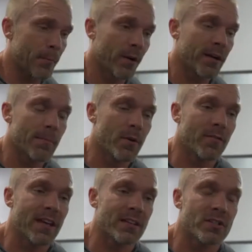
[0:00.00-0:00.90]
We're going to
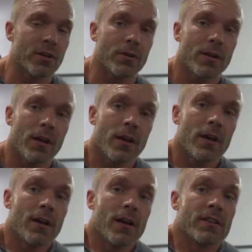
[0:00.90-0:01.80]
move into
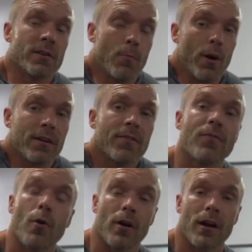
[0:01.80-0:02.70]
some work
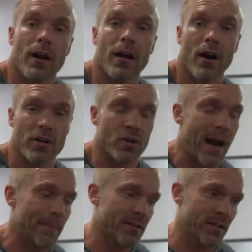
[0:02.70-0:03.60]
for our
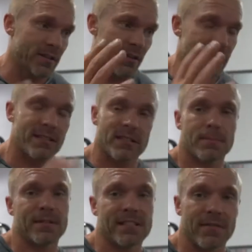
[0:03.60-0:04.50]
traps. And so this is
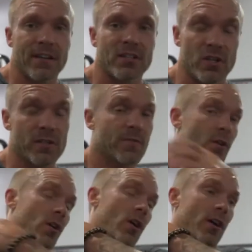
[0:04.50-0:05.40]
specific just
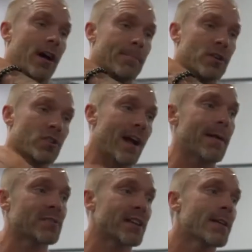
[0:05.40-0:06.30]
for our upper
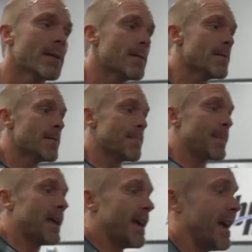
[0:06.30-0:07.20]
traps.
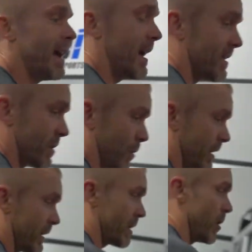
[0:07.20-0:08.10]
And so we're
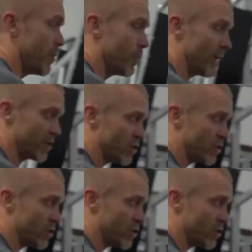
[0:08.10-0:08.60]
going to go with